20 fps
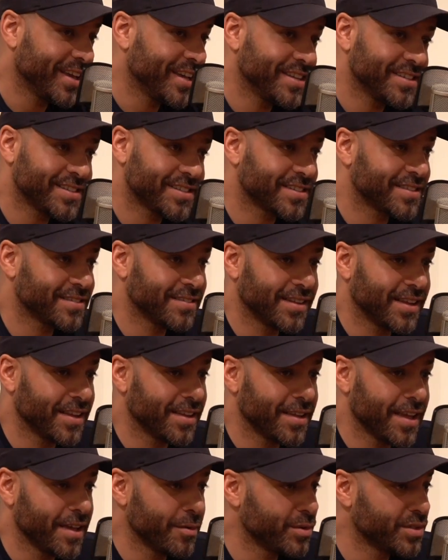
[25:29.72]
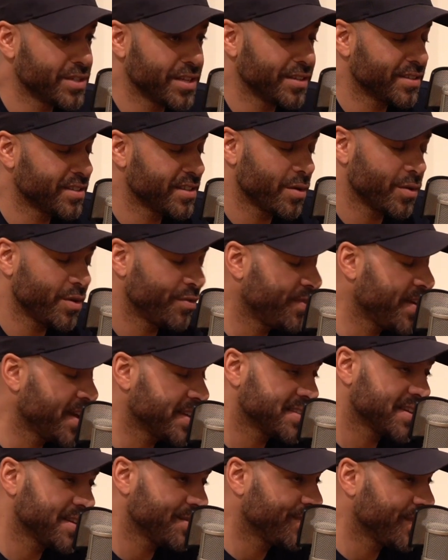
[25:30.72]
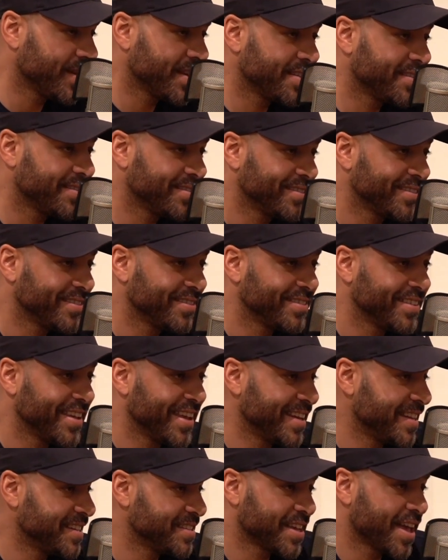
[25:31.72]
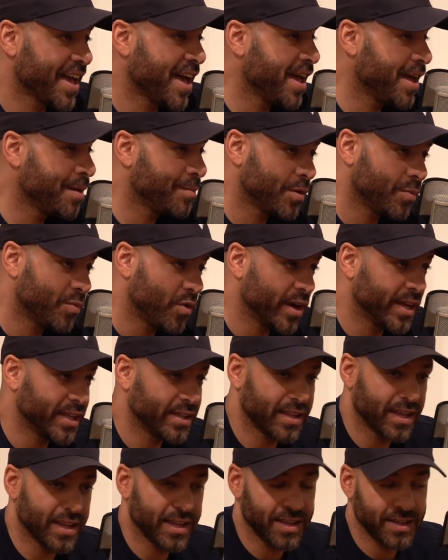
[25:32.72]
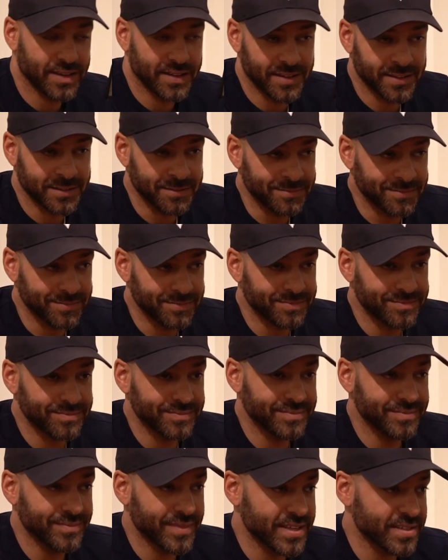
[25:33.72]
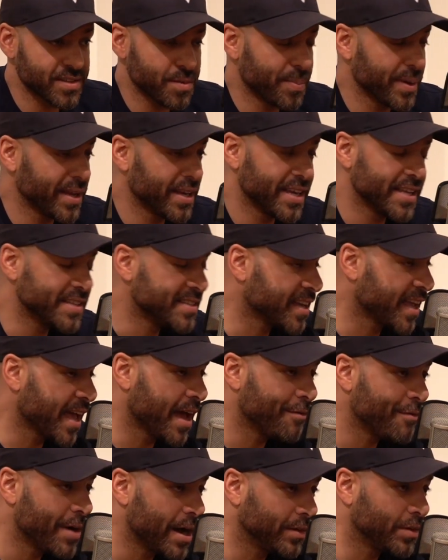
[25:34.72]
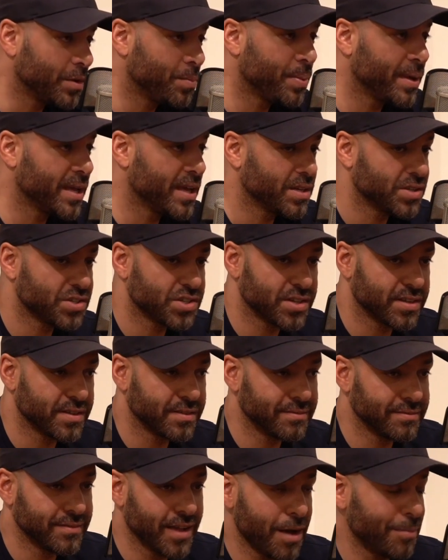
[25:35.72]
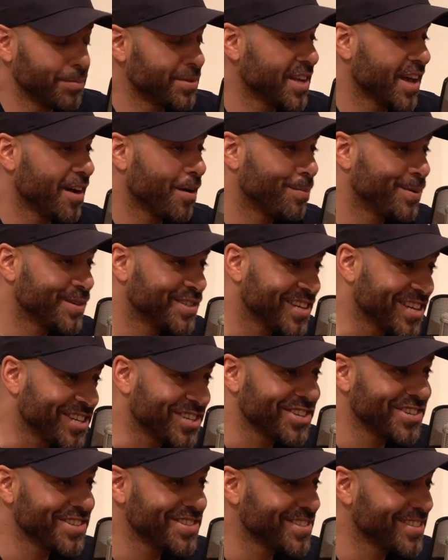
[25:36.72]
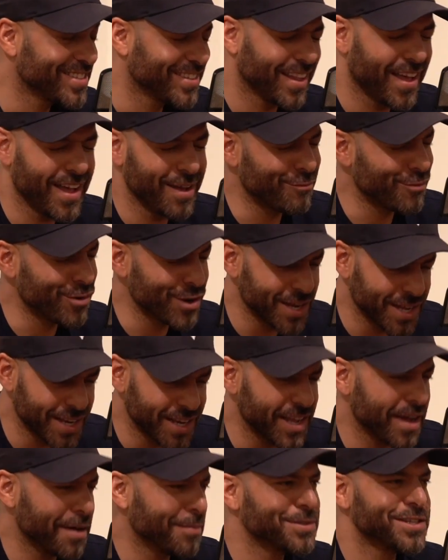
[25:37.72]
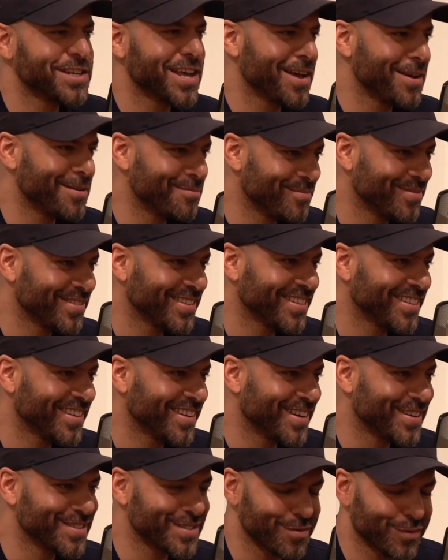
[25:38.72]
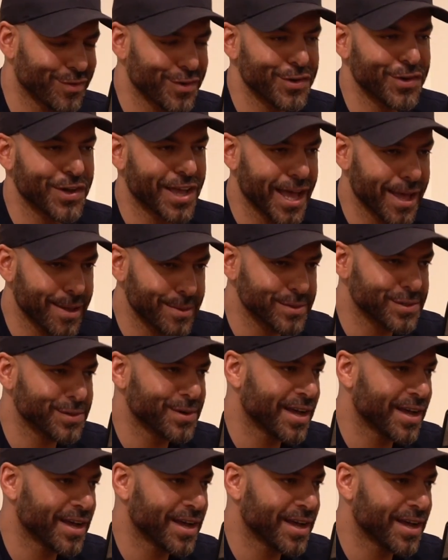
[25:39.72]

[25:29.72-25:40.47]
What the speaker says: He was so effective in his game and what he did, and his ability to get around the pitch and upset oppositions, like really upset them. There's a few games